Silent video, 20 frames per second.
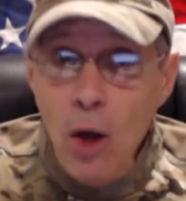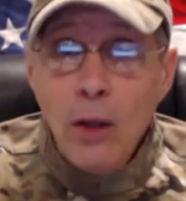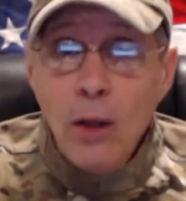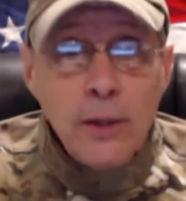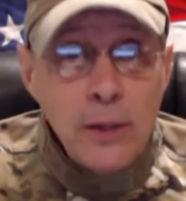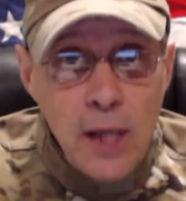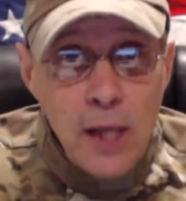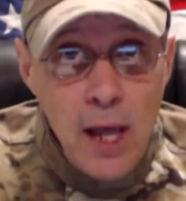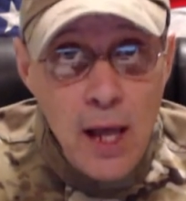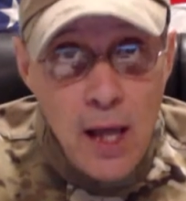
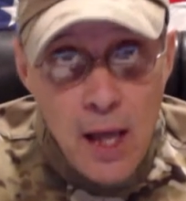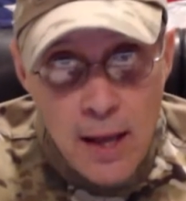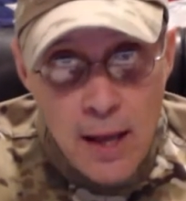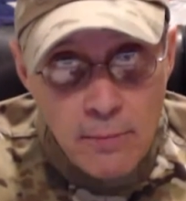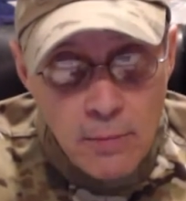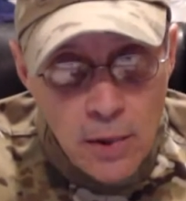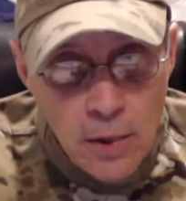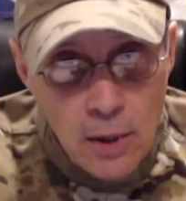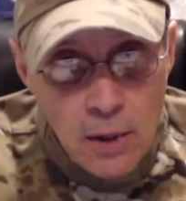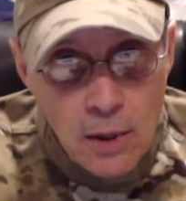all the
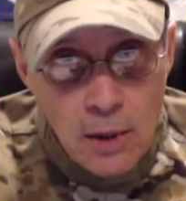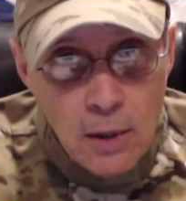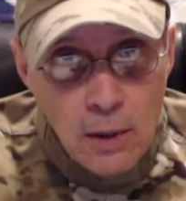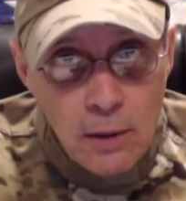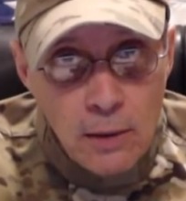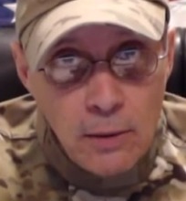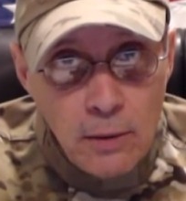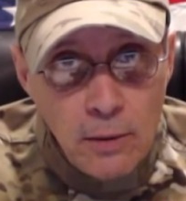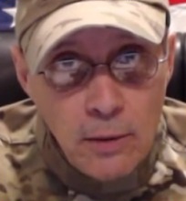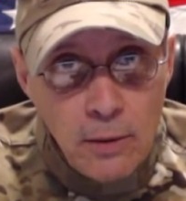time,
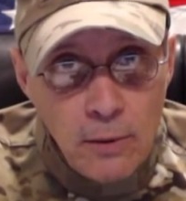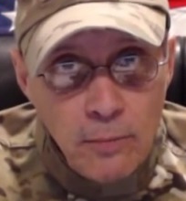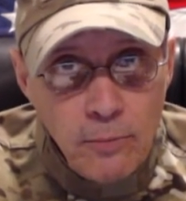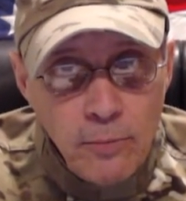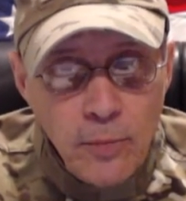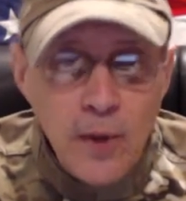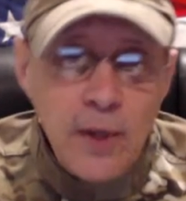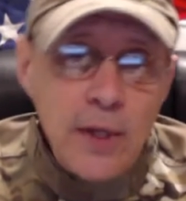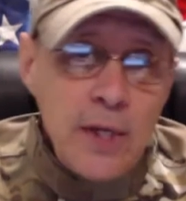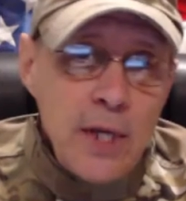
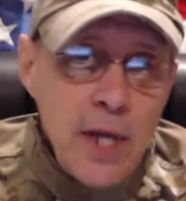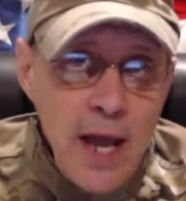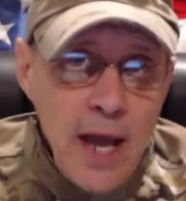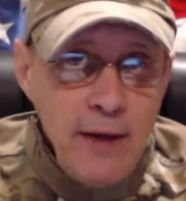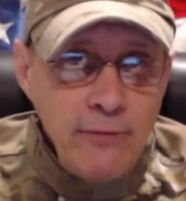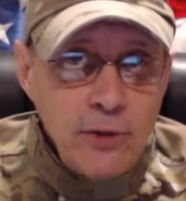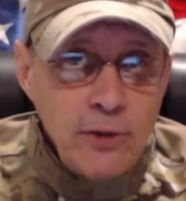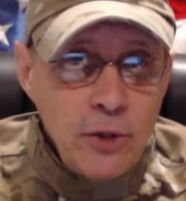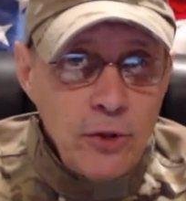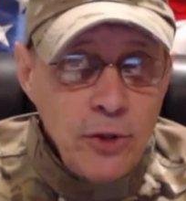but you
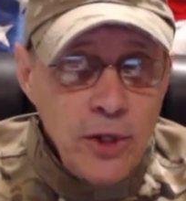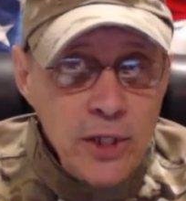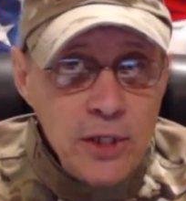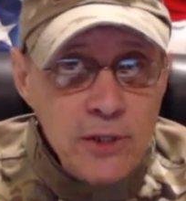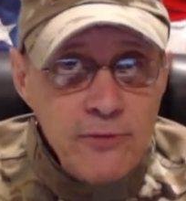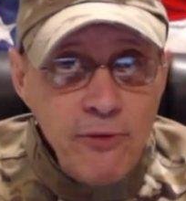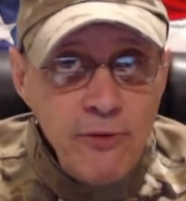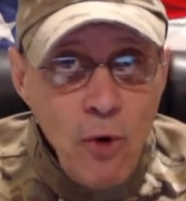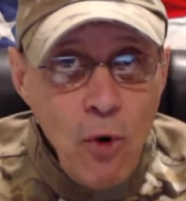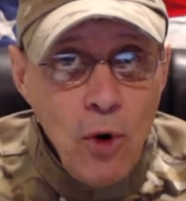have to
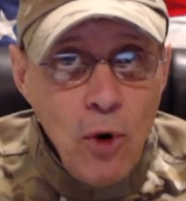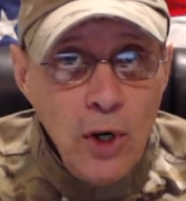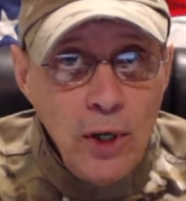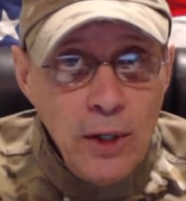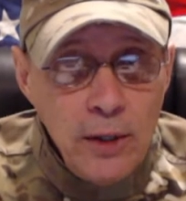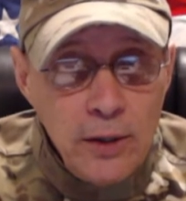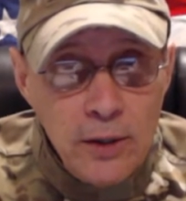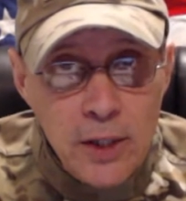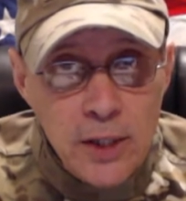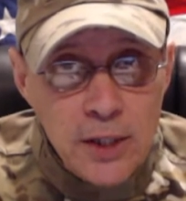dress
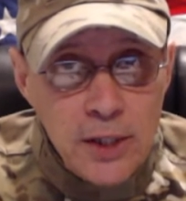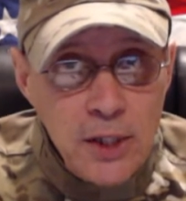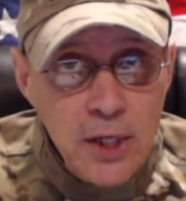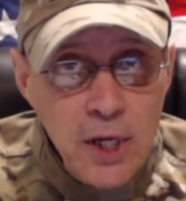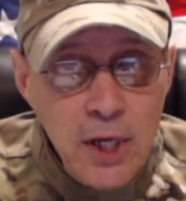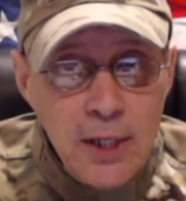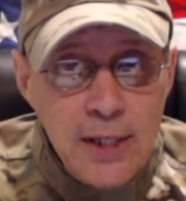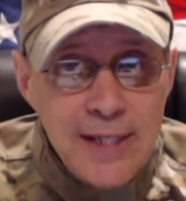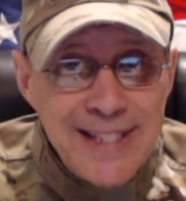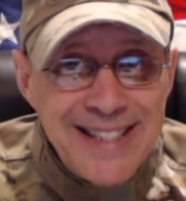for it. This
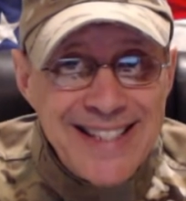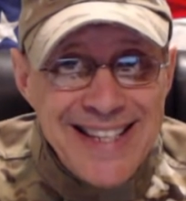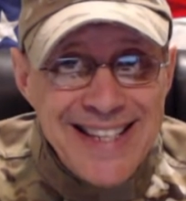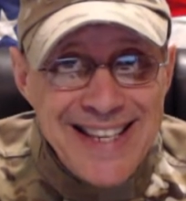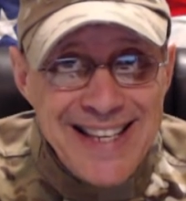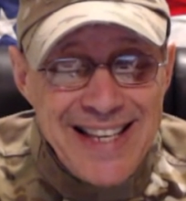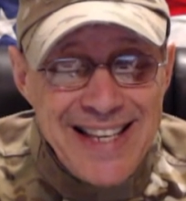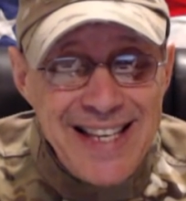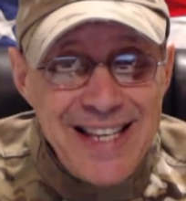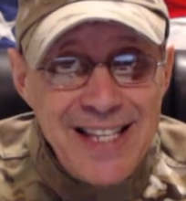gun
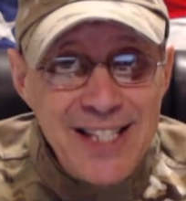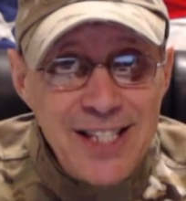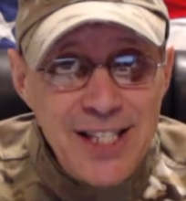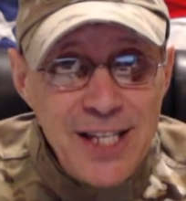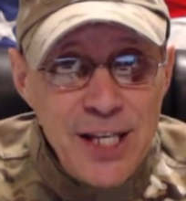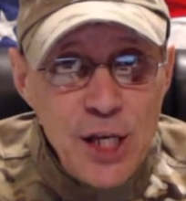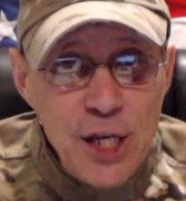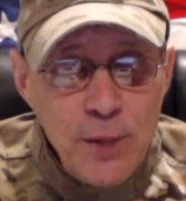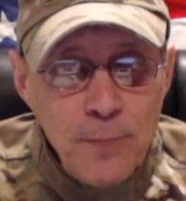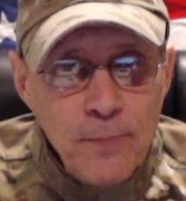is
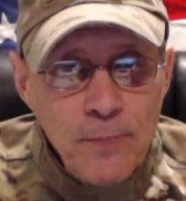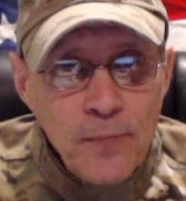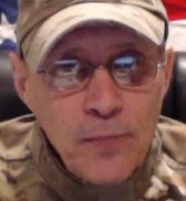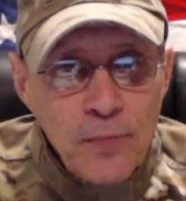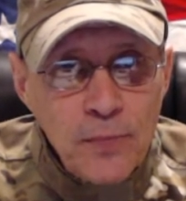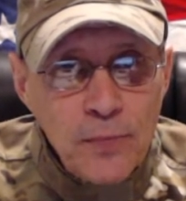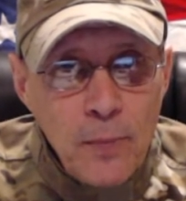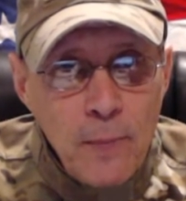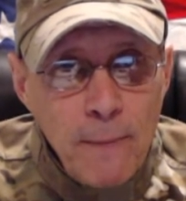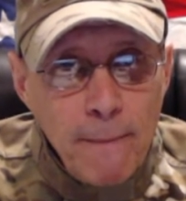easy
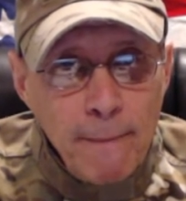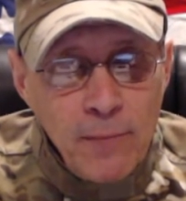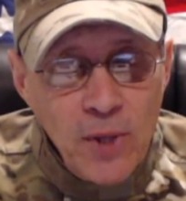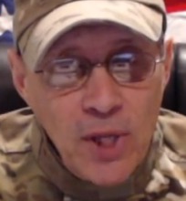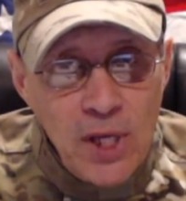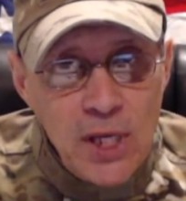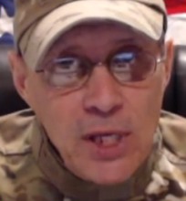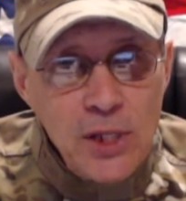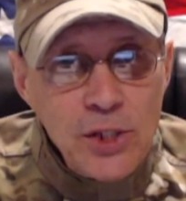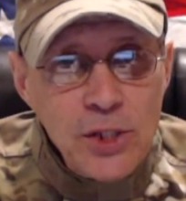
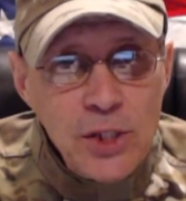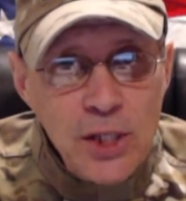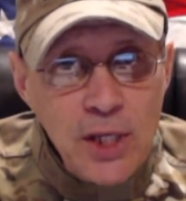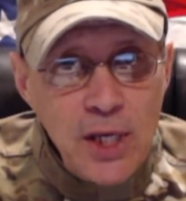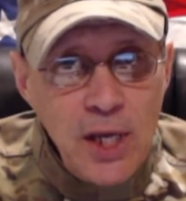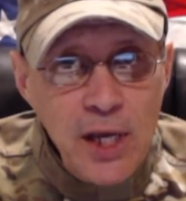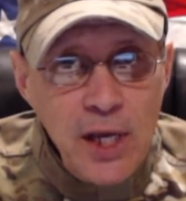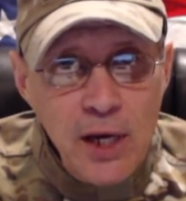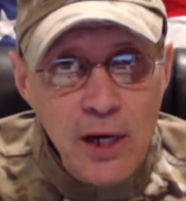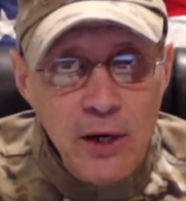
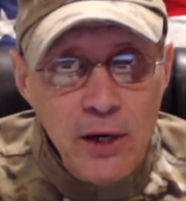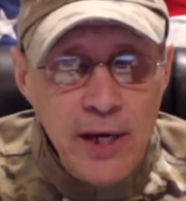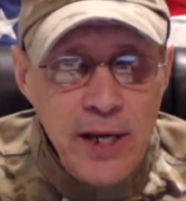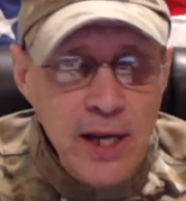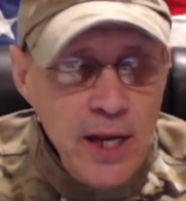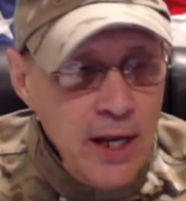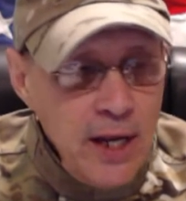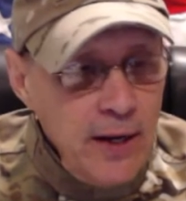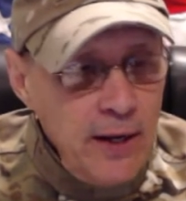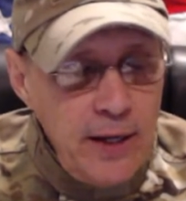to
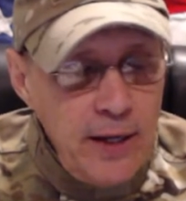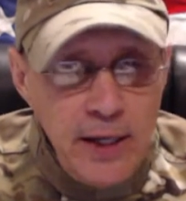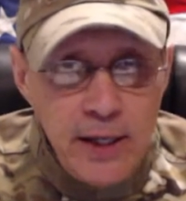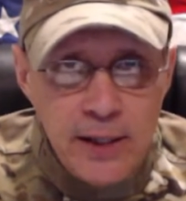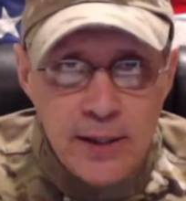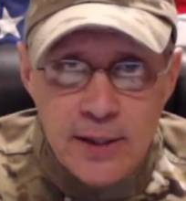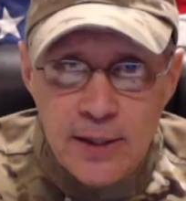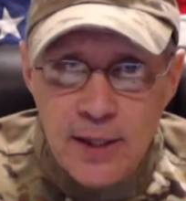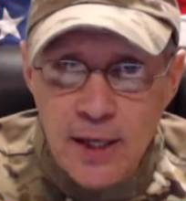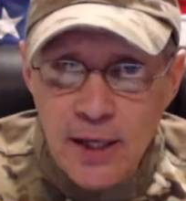carry.
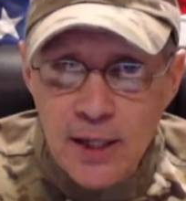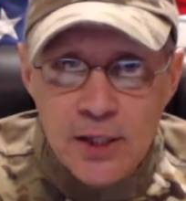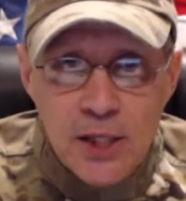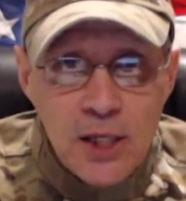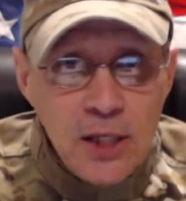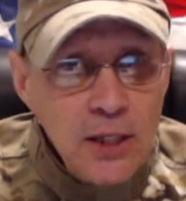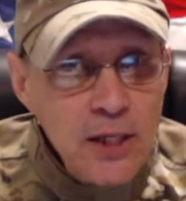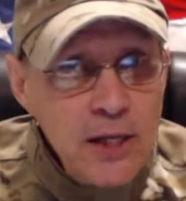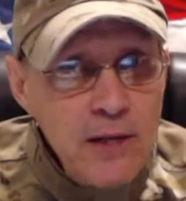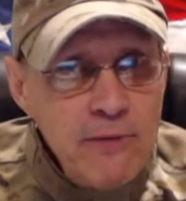It
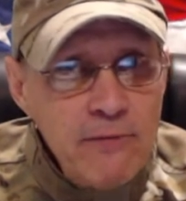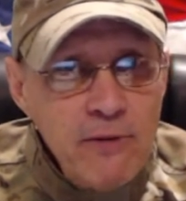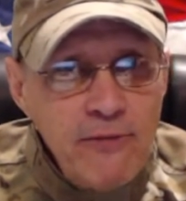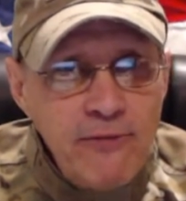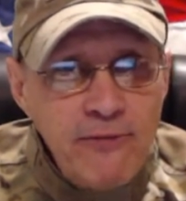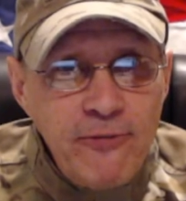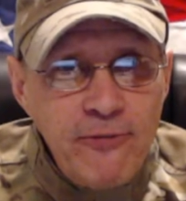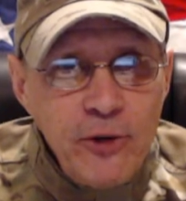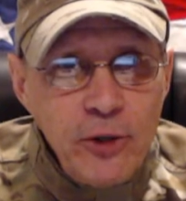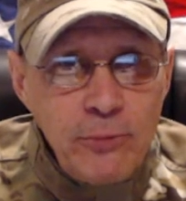doesn't
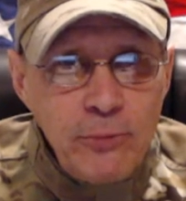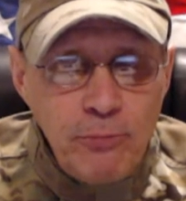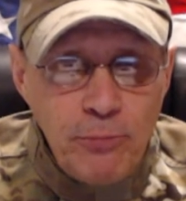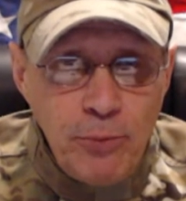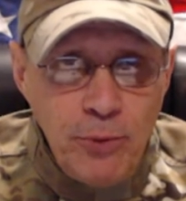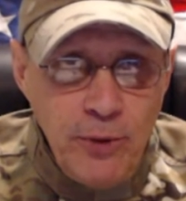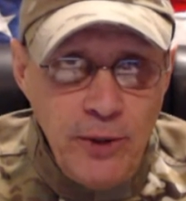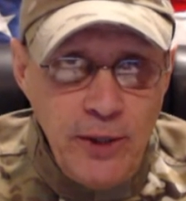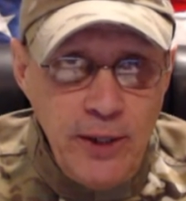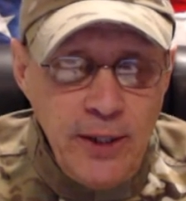leave a
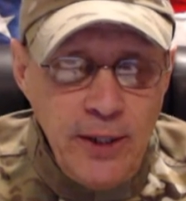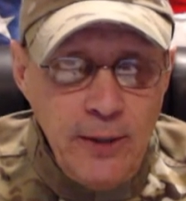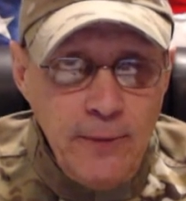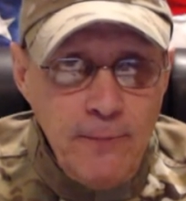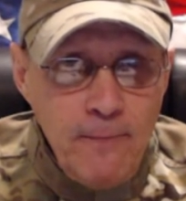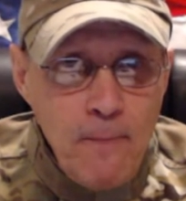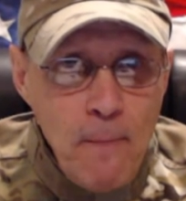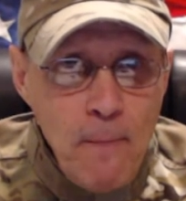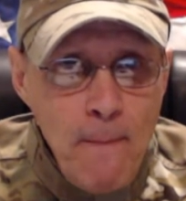footprint.